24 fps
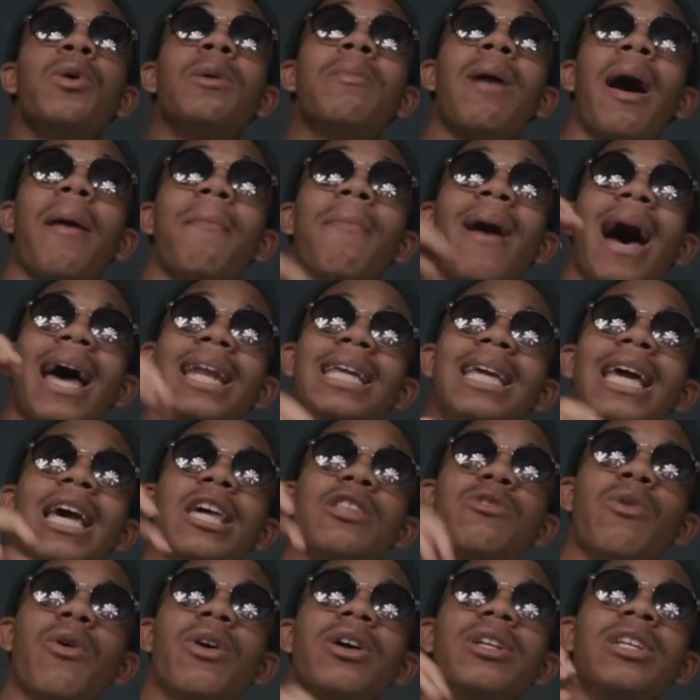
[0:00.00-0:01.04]
my body
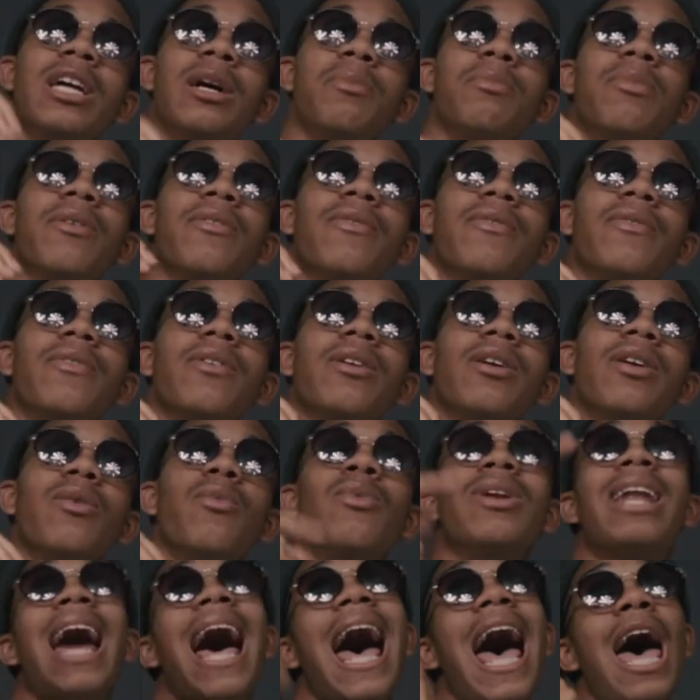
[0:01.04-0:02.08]
has woken up
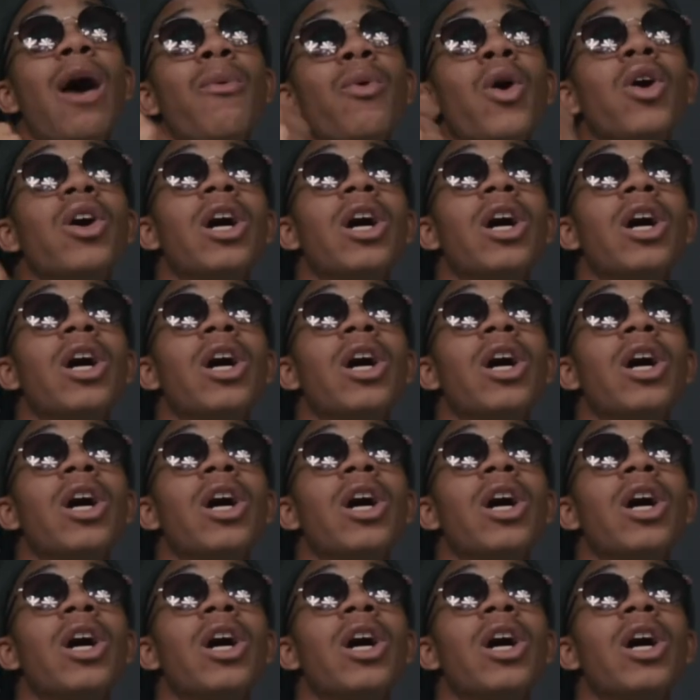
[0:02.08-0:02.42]
when I